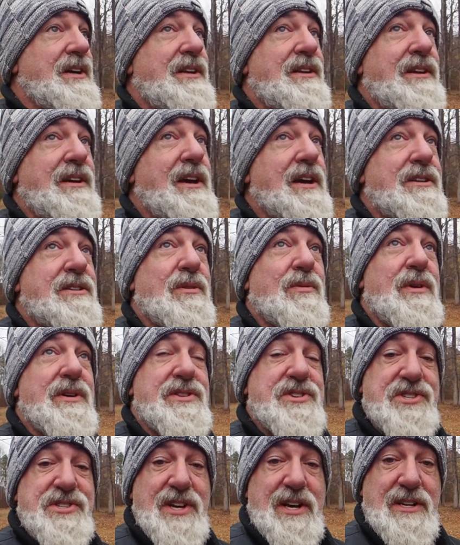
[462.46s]
to get to where the
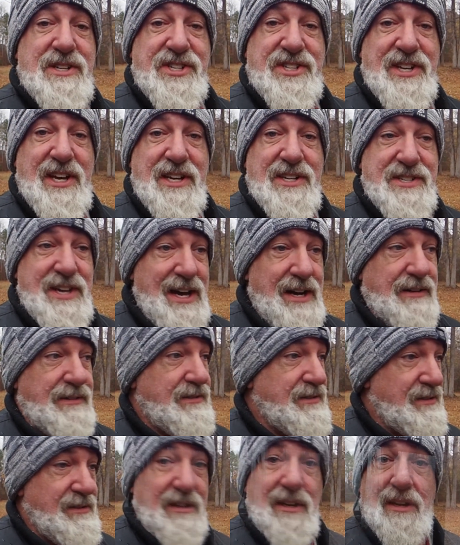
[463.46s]
sun stays out
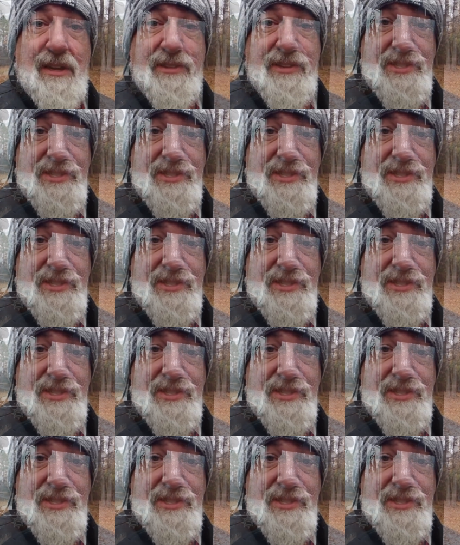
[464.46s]
all the